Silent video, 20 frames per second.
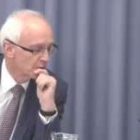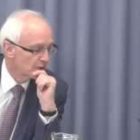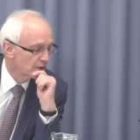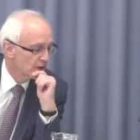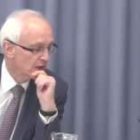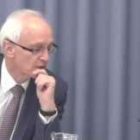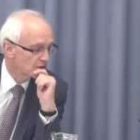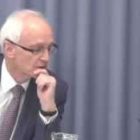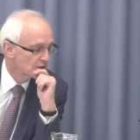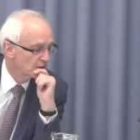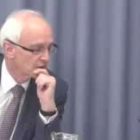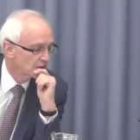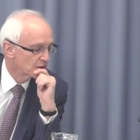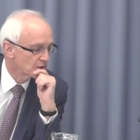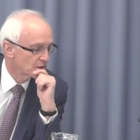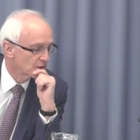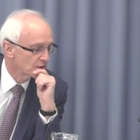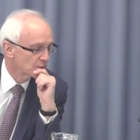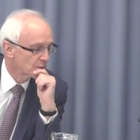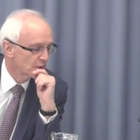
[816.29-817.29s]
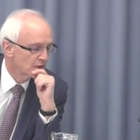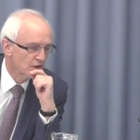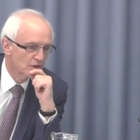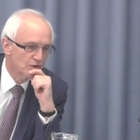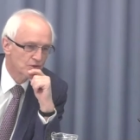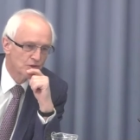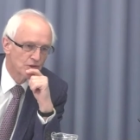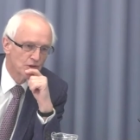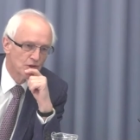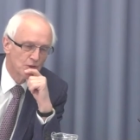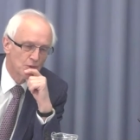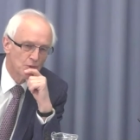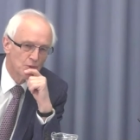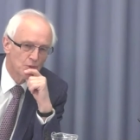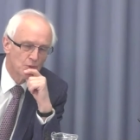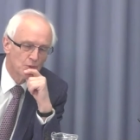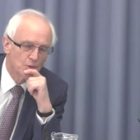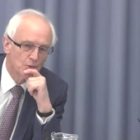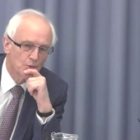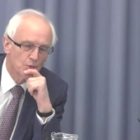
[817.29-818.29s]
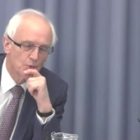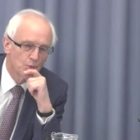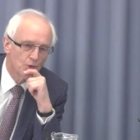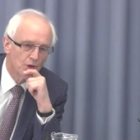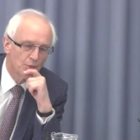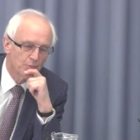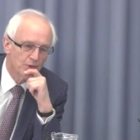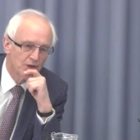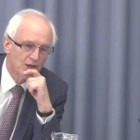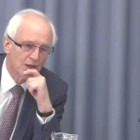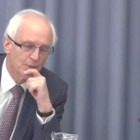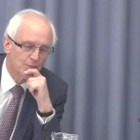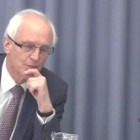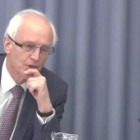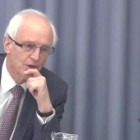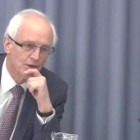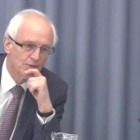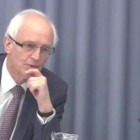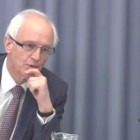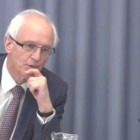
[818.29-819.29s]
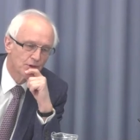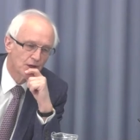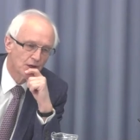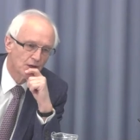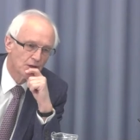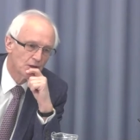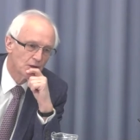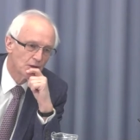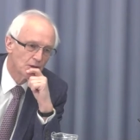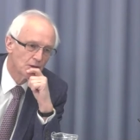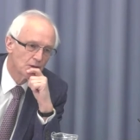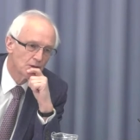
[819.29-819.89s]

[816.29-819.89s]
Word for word: The next sentence is one doesn't know what may happen after that.